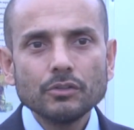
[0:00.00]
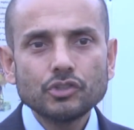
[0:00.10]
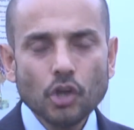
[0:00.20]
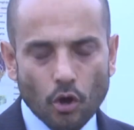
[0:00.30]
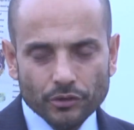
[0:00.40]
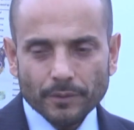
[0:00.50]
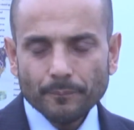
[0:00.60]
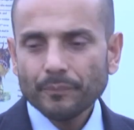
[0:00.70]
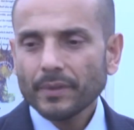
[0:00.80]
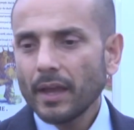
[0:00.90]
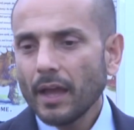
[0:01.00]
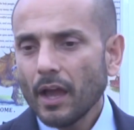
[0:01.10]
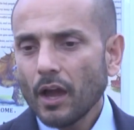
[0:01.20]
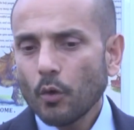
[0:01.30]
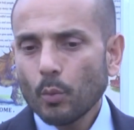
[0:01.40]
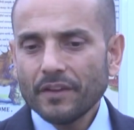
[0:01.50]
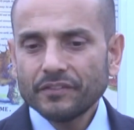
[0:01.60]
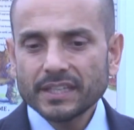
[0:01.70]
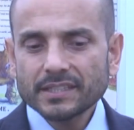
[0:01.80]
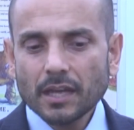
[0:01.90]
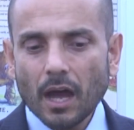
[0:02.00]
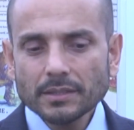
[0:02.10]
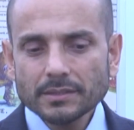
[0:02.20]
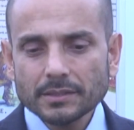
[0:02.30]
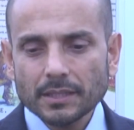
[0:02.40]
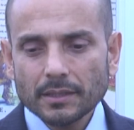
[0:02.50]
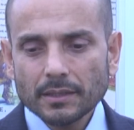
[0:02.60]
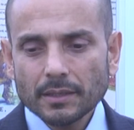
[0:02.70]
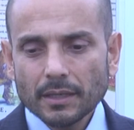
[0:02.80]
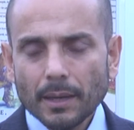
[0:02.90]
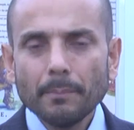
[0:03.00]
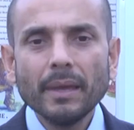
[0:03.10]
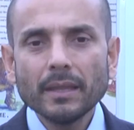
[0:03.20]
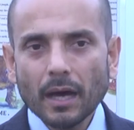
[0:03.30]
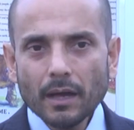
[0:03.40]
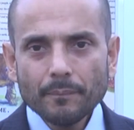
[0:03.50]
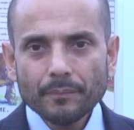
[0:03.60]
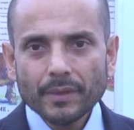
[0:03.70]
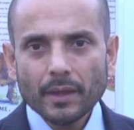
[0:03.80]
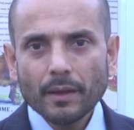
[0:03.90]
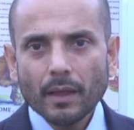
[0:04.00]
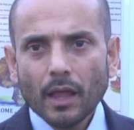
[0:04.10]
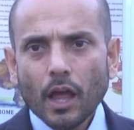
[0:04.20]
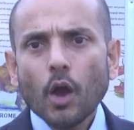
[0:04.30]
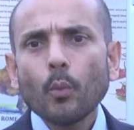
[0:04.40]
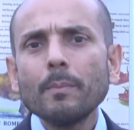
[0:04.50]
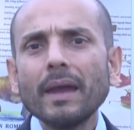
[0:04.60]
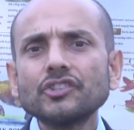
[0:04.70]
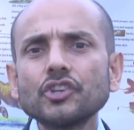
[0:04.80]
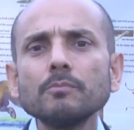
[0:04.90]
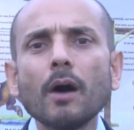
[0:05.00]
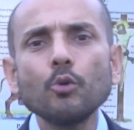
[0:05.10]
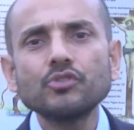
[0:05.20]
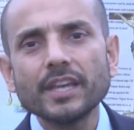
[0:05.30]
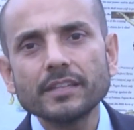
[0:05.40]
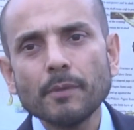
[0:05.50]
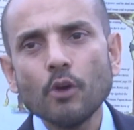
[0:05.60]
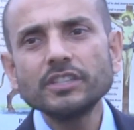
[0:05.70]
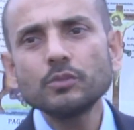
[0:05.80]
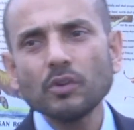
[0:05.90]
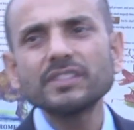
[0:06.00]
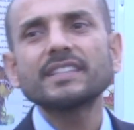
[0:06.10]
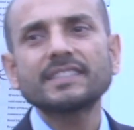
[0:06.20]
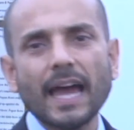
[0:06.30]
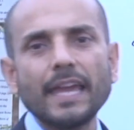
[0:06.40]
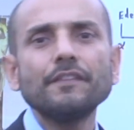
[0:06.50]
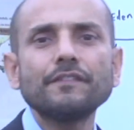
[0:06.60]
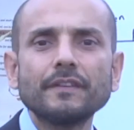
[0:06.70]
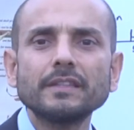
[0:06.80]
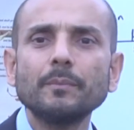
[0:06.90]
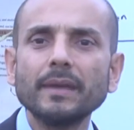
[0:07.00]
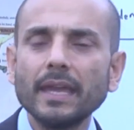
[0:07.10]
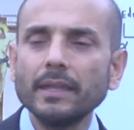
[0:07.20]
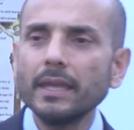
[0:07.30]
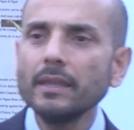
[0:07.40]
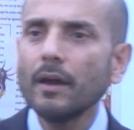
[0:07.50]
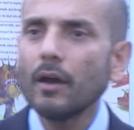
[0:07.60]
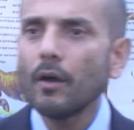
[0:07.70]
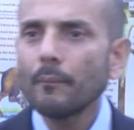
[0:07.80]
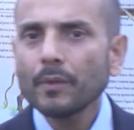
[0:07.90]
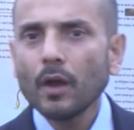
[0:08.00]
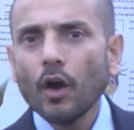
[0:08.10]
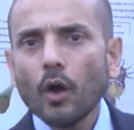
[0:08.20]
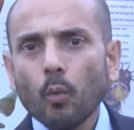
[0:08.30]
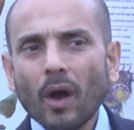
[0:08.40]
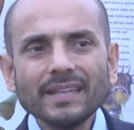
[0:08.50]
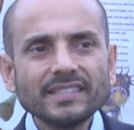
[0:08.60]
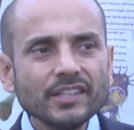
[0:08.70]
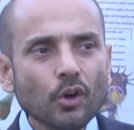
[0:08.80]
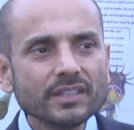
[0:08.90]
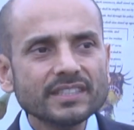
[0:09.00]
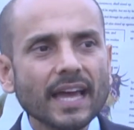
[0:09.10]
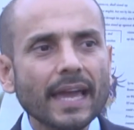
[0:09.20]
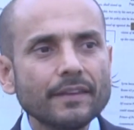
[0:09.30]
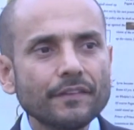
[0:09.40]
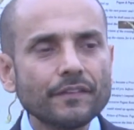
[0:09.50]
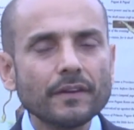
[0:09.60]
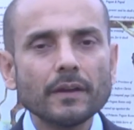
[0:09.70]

John, we've discussed Miller, we mentioned Moses. Moses wasn't safe at the beginning. Why is he not safe?